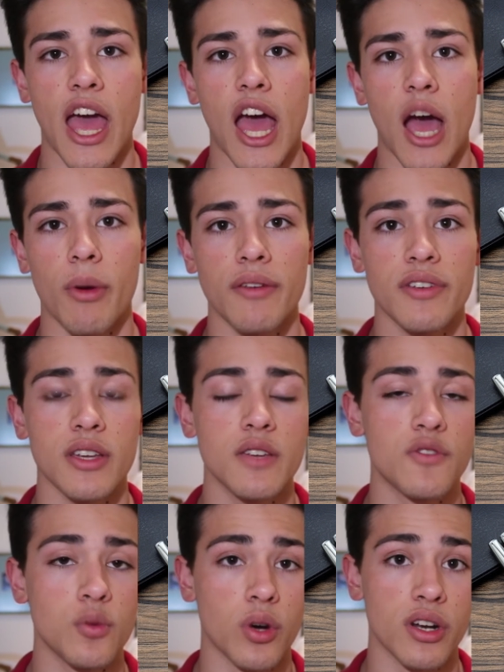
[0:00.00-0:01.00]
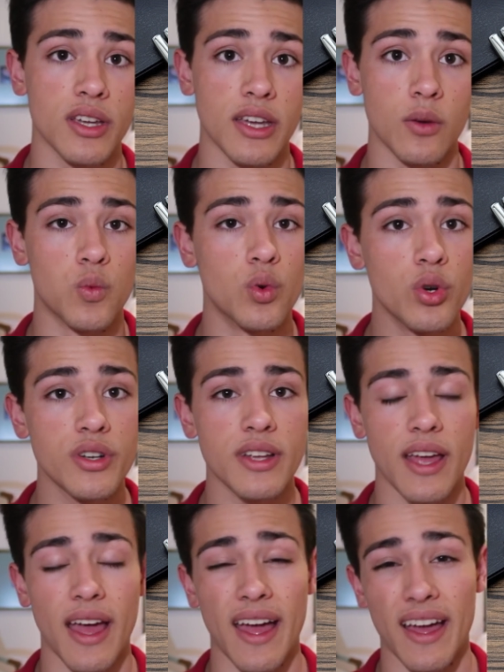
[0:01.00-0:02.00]
However, if you want to get
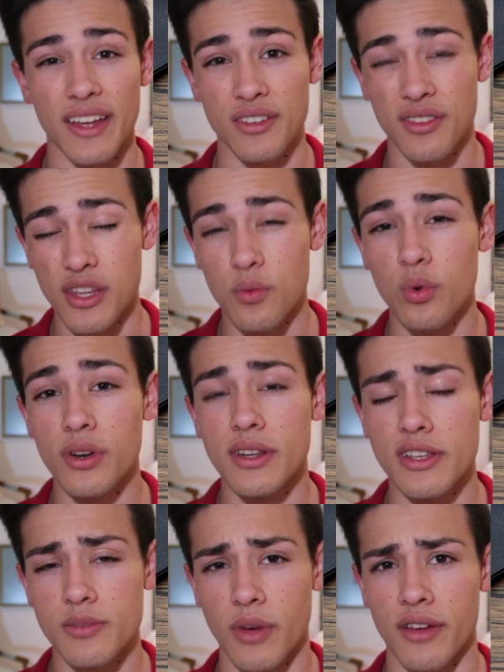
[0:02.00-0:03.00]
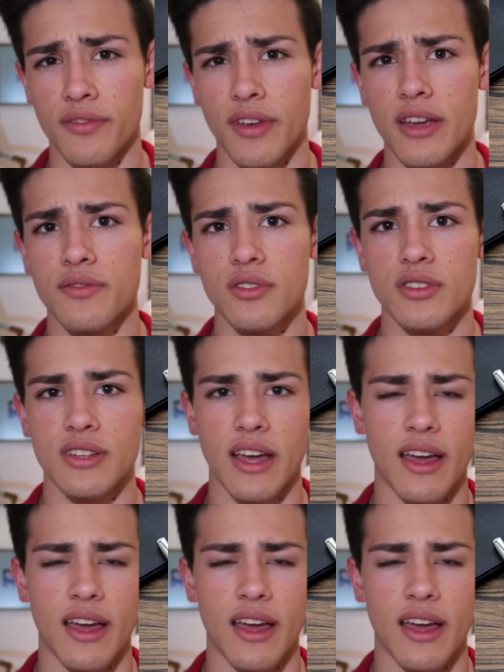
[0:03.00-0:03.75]
wood, and the wood is my favorite,